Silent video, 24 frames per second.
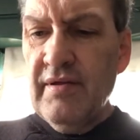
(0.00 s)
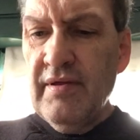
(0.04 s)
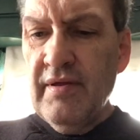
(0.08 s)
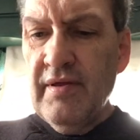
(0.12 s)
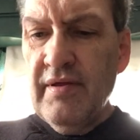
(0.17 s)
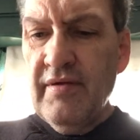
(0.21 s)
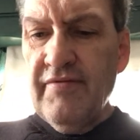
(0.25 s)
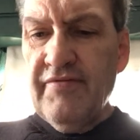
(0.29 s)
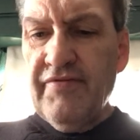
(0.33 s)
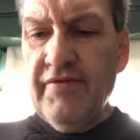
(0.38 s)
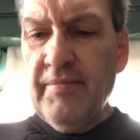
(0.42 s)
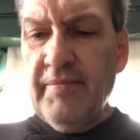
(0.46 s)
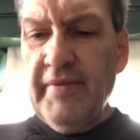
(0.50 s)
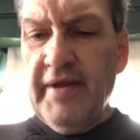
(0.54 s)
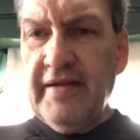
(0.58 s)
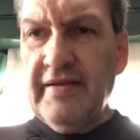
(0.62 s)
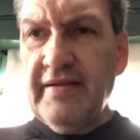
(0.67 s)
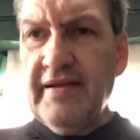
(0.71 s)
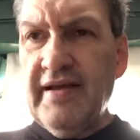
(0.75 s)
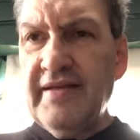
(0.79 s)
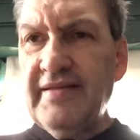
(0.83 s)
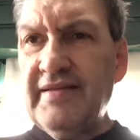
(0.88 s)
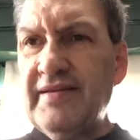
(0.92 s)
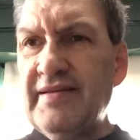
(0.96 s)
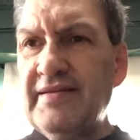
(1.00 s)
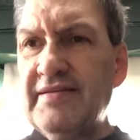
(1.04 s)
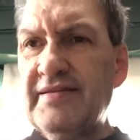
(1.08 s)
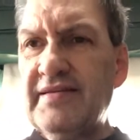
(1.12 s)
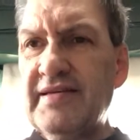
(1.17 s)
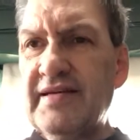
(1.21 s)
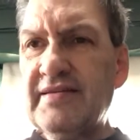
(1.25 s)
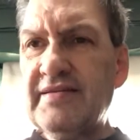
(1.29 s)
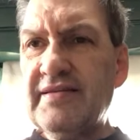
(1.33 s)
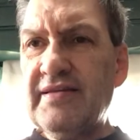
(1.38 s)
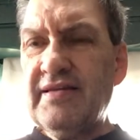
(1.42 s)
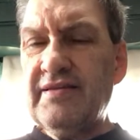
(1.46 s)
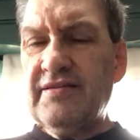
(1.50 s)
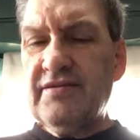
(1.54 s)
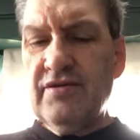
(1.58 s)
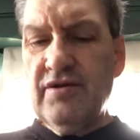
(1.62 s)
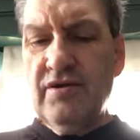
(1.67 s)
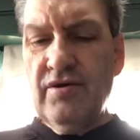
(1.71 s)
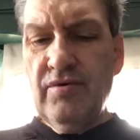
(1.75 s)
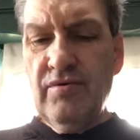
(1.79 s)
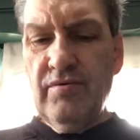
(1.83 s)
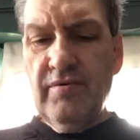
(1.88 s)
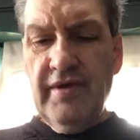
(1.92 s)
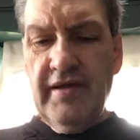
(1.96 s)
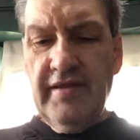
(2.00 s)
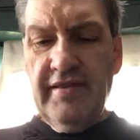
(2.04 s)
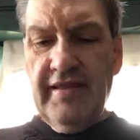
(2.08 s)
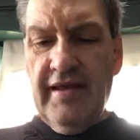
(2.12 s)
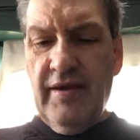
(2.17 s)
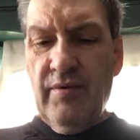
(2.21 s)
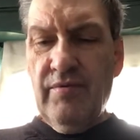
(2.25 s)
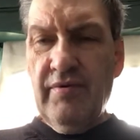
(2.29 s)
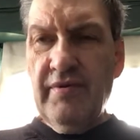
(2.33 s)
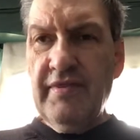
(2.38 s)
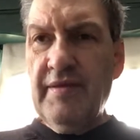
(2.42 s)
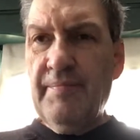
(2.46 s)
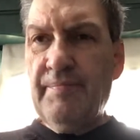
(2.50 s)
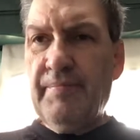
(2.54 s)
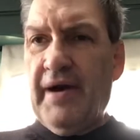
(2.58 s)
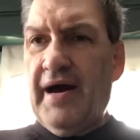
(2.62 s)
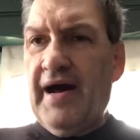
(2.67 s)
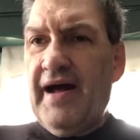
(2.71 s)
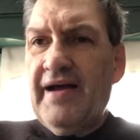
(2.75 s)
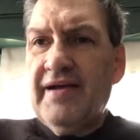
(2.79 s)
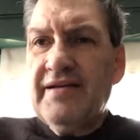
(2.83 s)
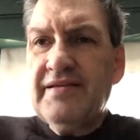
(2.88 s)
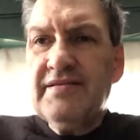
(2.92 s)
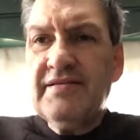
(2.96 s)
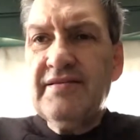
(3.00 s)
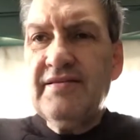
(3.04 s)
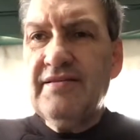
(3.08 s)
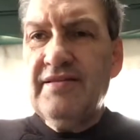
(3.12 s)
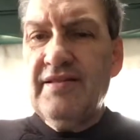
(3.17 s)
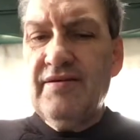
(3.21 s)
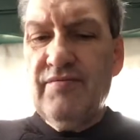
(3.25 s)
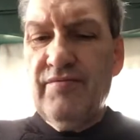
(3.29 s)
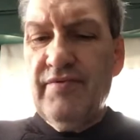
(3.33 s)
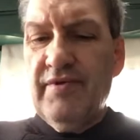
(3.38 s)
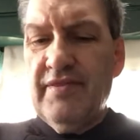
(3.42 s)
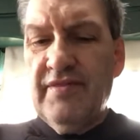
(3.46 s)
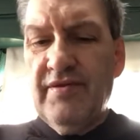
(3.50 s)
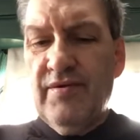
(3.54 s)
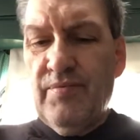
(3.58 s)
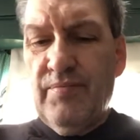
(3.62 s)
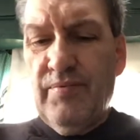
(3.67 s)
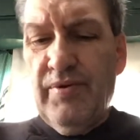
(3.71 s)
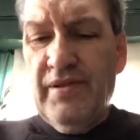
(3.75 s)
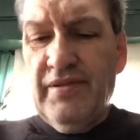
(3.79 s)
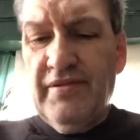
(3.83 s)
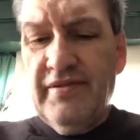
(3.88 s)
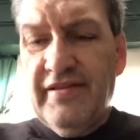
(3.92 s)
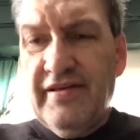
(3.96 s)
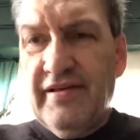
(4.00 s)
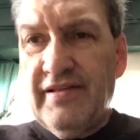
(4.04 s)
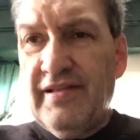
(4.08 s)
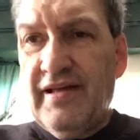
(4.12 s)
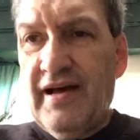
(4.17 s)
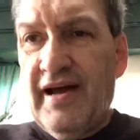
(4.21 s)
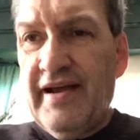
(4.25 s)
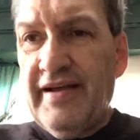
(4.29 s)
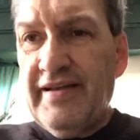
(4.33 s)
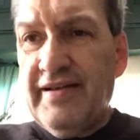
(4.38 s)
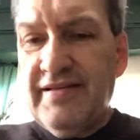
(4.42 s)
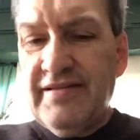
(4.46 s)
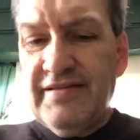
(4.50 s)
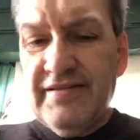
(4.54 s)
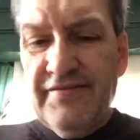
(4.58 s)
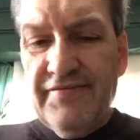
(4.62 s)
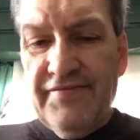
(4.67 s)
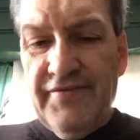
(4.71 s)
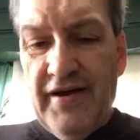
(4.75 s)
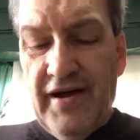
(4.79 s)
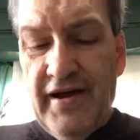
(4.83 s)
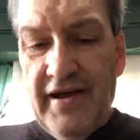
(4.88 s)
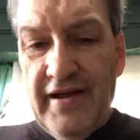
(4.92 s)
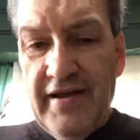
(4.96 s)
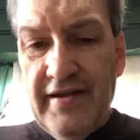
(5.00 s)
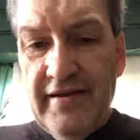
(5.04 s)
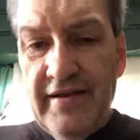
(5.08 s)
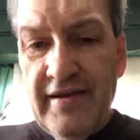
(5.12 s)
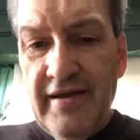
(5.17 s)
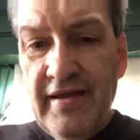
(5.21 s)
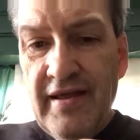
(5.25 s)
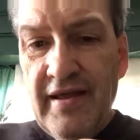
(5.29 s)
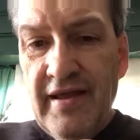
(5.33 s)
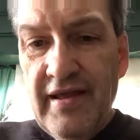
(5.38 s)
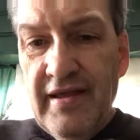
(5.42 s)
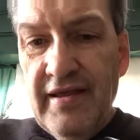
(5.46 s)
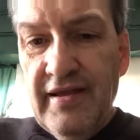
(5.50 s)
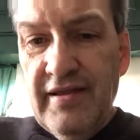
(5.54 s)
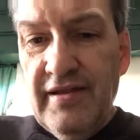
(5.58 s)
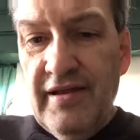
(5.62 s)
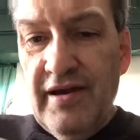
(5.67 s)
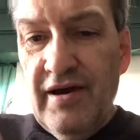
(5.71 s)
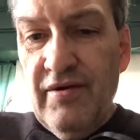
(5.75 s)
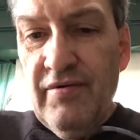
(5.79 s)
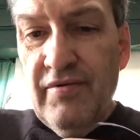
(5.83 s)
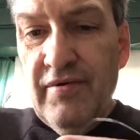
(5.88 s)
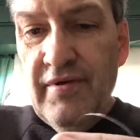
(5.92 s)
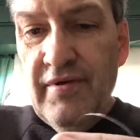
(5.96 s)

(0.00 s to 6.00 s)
from like 1962, and they were in the box. The line is fine, you know.